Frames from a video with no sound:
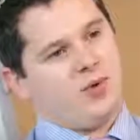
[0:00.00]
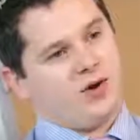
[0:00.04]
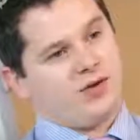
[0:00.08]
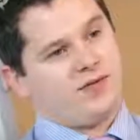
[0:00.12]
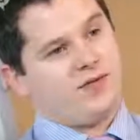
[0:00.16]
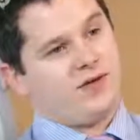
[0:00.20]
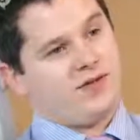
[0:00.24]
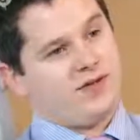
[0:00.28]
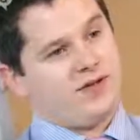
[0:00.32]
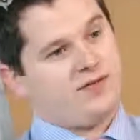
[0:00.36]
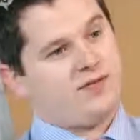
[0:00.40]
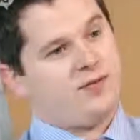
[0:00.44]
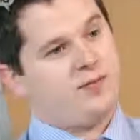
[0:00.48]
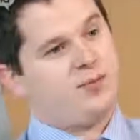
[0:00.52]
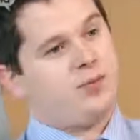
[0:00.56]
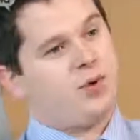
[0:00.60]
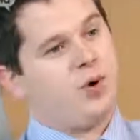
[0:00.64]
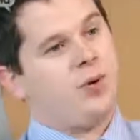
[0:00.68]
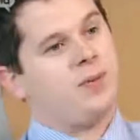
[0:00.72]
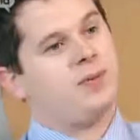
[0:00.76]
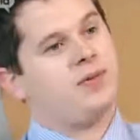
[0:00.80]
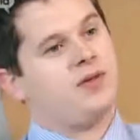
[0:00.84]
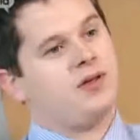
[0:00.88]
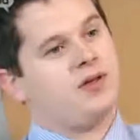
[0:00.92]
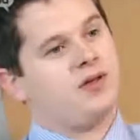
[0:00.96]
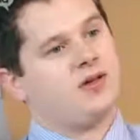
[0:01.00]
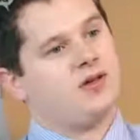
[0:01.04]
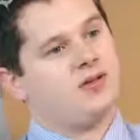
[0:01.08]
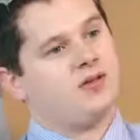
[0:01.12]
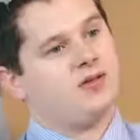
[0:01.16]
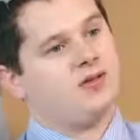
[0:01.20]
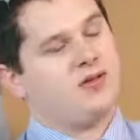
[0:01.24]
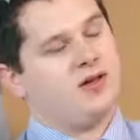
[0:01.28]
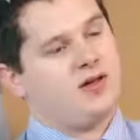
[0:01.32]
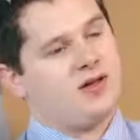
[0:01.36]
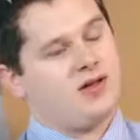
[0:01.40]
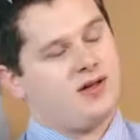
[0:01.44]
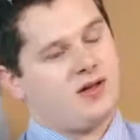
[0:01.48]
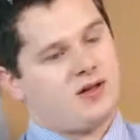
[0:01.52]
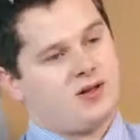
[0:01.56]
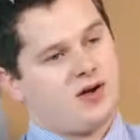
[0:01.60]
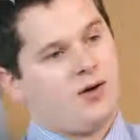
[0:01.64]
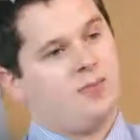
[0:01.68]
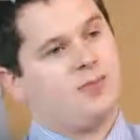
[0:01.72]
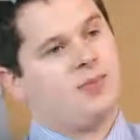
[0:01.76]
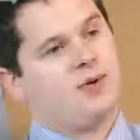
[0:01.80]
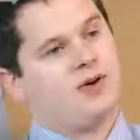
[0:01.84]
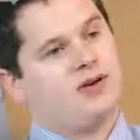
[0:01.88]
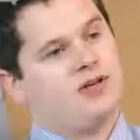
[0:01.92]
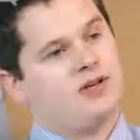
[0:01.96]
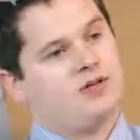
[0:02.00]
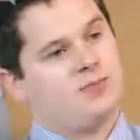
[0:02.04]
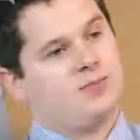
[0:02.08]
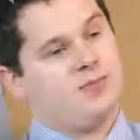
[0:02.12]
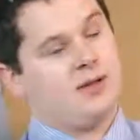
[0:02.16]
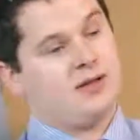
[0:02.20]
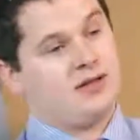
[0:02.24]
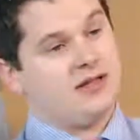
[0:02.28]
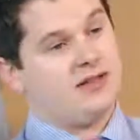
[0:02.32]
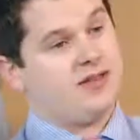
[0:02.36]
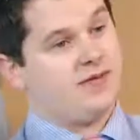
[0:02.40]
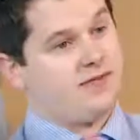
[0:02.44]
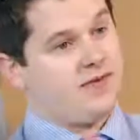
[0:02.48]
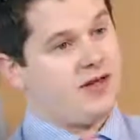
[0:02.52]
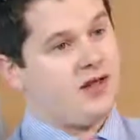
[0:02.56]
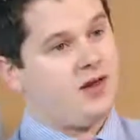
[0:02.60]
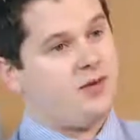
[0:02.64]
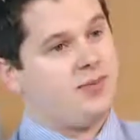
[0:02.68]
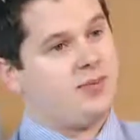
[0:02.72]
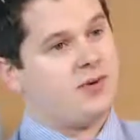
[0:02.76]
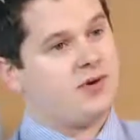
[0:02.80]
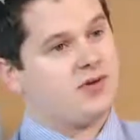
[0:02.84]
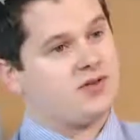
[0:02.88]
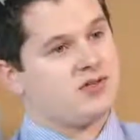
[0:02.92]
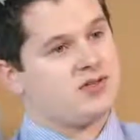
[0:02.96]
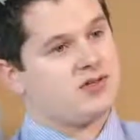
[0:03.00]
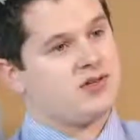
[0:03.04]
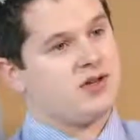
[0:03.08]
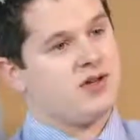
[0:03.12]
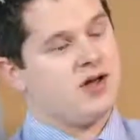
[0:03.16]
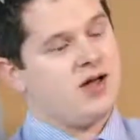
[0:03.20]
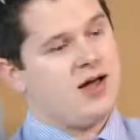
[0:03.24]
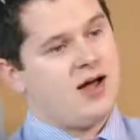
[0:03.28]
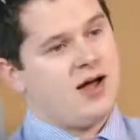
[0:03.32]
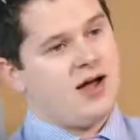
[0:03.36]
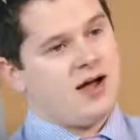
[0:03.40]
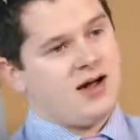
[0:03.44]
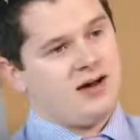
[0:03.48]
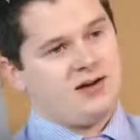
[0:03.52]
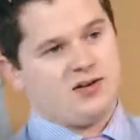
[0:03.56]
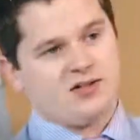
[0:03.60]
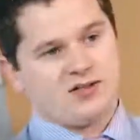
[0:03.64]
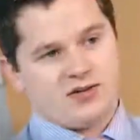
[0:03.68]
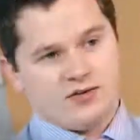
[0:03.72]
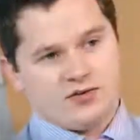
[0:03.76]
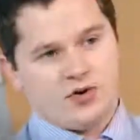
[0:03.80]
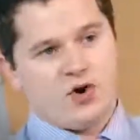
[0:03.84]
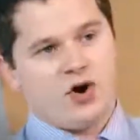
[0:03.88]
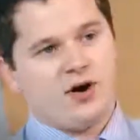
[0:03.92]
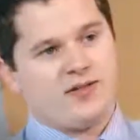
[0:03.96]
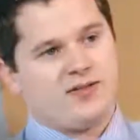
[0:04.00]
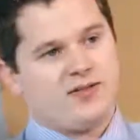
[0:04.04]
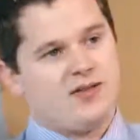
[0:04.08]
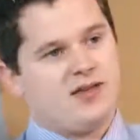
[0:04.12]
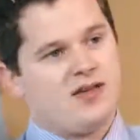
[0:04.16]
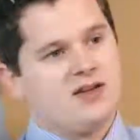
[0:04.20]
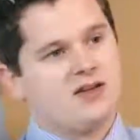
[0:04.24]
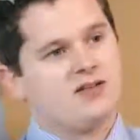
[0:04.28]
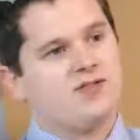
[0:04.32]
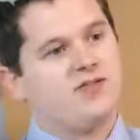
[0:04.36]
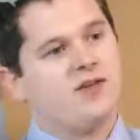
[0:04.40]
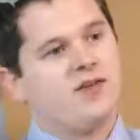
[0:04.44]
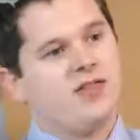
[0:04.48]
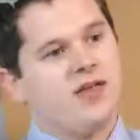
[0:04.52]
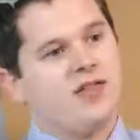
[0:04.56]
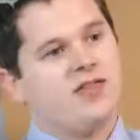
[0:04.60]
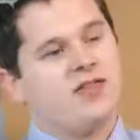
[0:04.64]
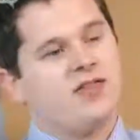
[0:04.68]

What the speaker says: worked for different property companies, mainly developers, and sort of got a taste for the